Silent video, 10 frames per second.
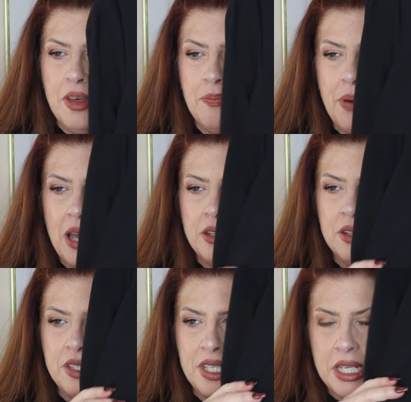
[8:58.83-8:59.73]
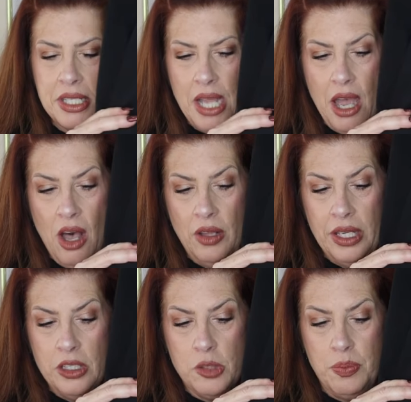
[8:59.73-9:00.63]
the button detail.
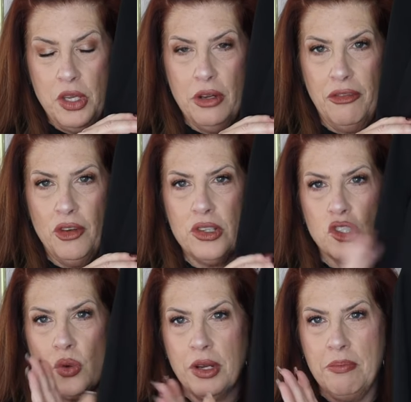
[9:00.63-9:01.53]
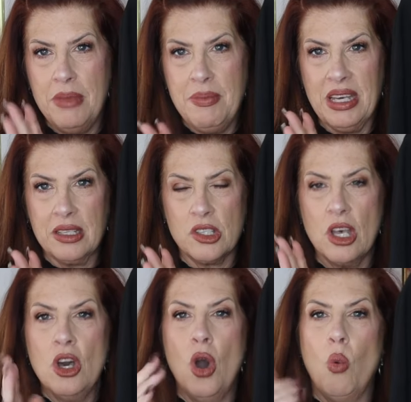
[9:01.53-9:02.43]
It's beautiful. It sort of mimics
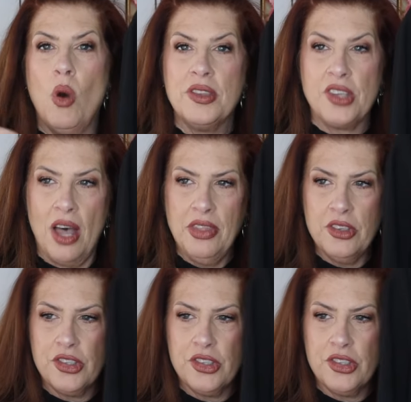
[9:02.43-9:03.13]
what's on the